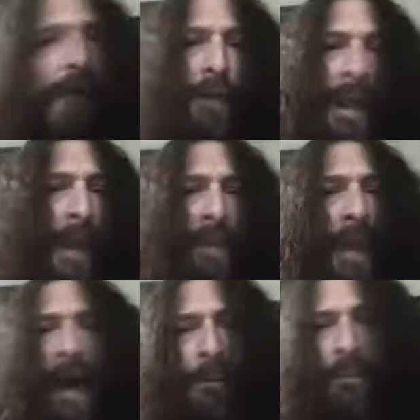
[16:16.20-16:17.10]
already had the
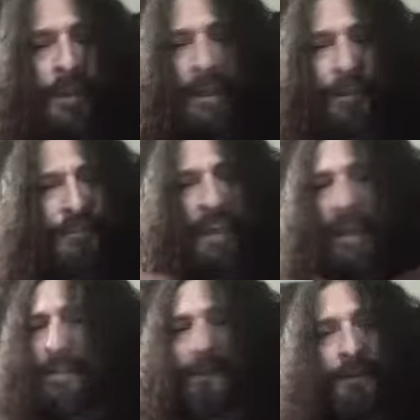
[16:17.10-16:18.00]
album and the
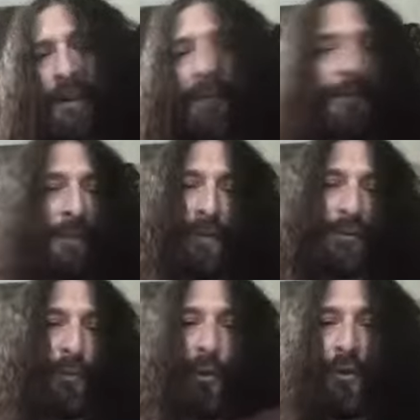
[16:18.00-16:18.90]
cassettes, and because I just
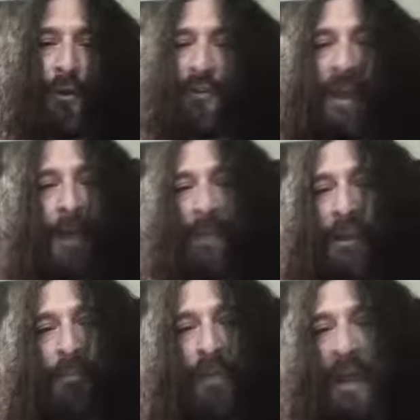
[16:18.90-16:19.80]
wore those out, man.
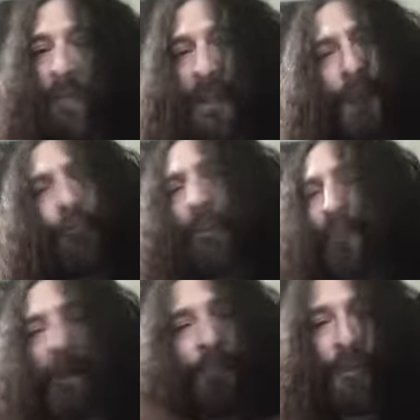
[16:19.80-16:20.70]
You play them, they get ripped
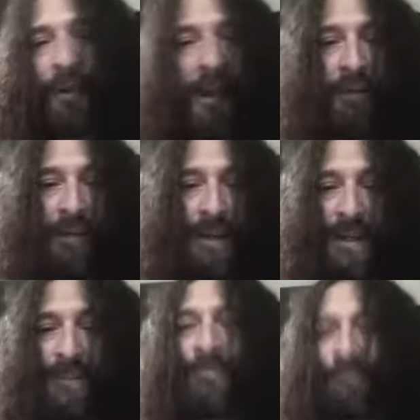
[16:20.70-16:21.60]
up or whatever.
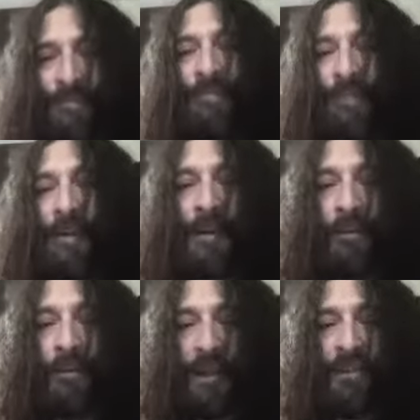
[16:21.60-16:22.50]

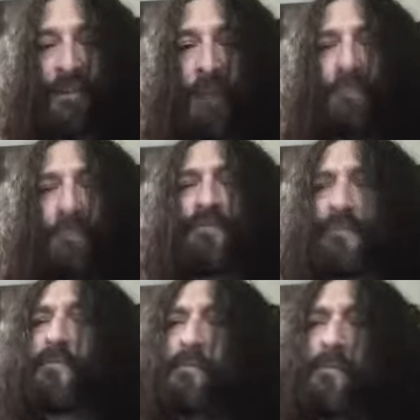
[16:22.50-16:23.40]
But
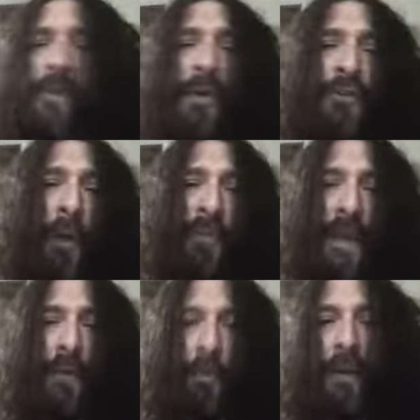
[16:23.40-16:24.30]
so I'm thinking it
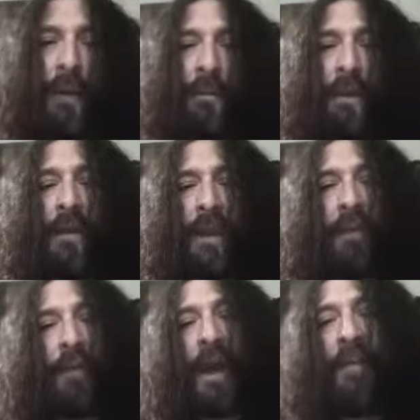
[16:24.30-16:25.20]
will probably be like
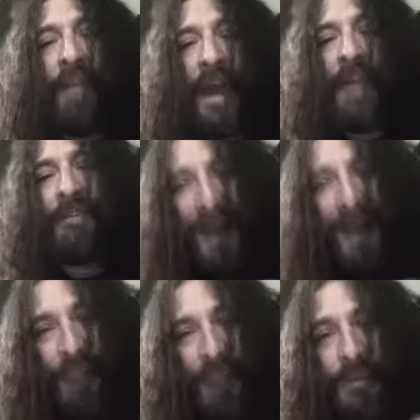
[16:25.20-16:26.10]
around that
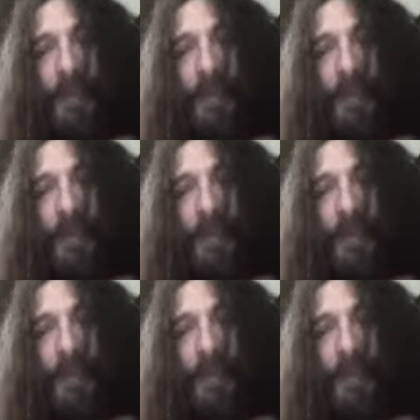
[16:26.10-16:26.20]
time.